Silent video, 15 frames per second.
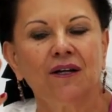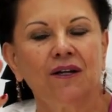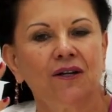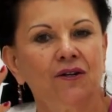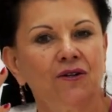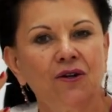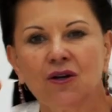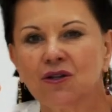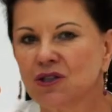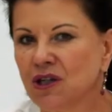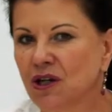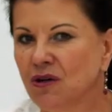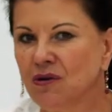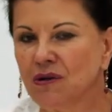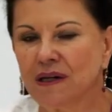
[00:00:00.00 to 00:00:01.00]
not
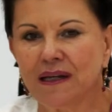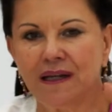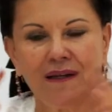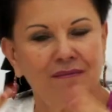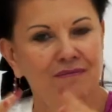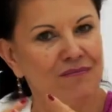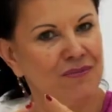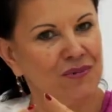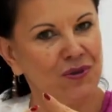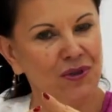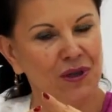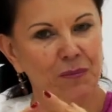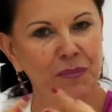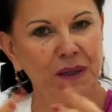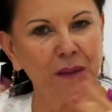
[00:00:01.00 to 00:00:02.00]
only to the
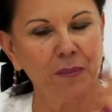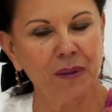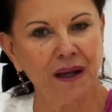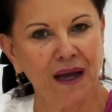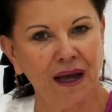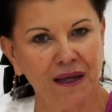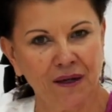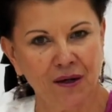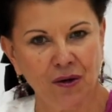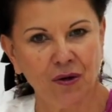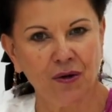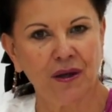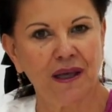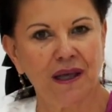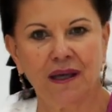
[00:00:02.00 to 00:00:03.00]
people I know
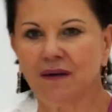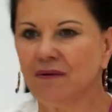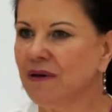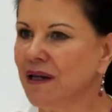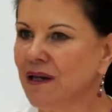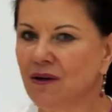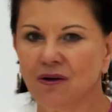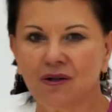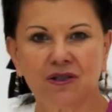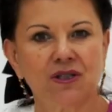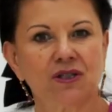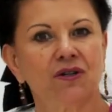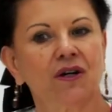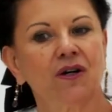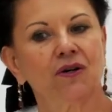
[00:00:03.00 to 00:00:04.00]
here in
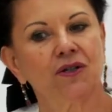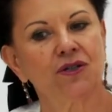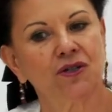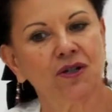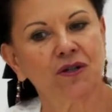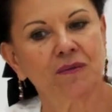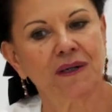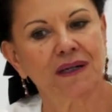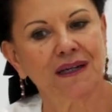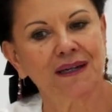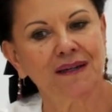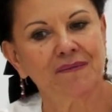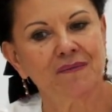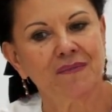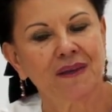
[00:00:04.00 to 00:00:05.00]
Austria or Germany.
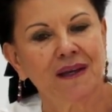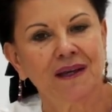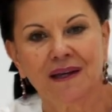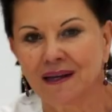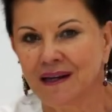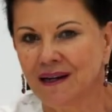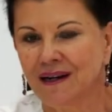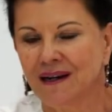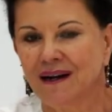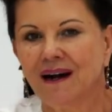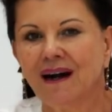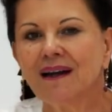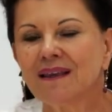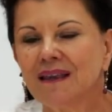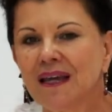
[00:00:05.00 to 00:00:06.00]

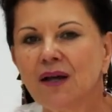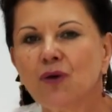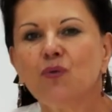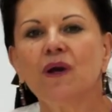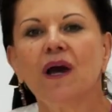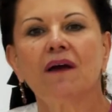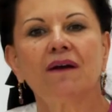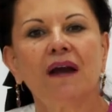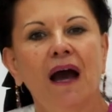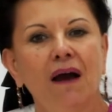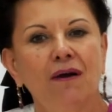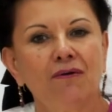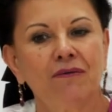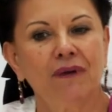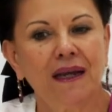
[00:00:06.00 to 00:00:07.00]
I think we are now
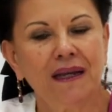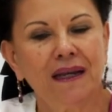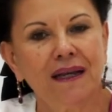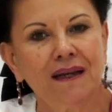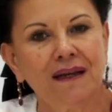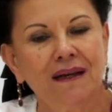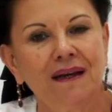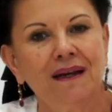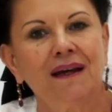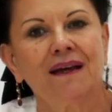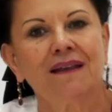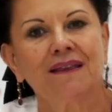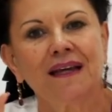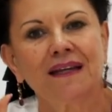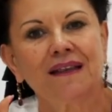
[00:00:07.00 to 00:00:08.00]
ready
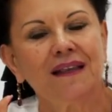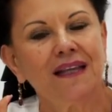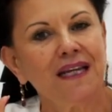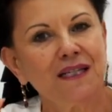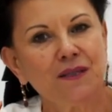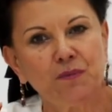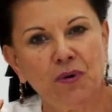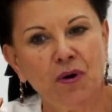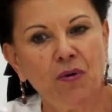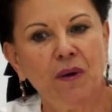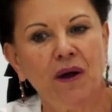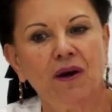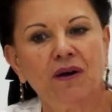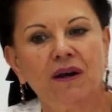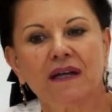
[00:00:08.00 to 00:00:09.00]
that these
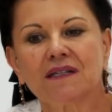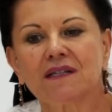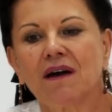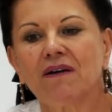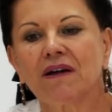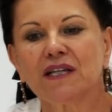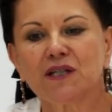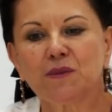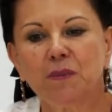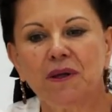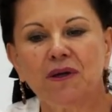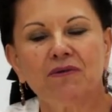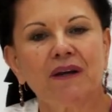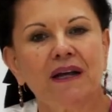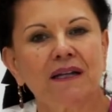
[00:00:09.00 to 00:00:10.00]
probiotics are
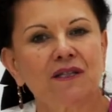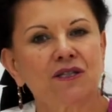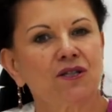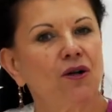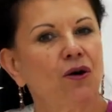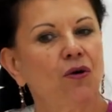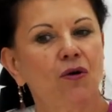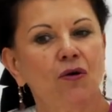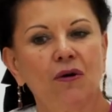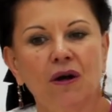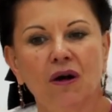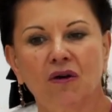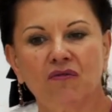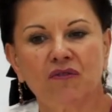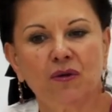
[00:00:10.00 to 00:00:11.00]
experienced all
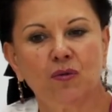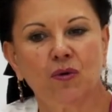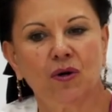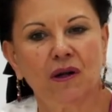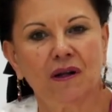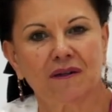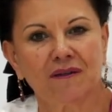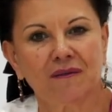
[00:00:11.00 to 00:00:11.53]
over the world.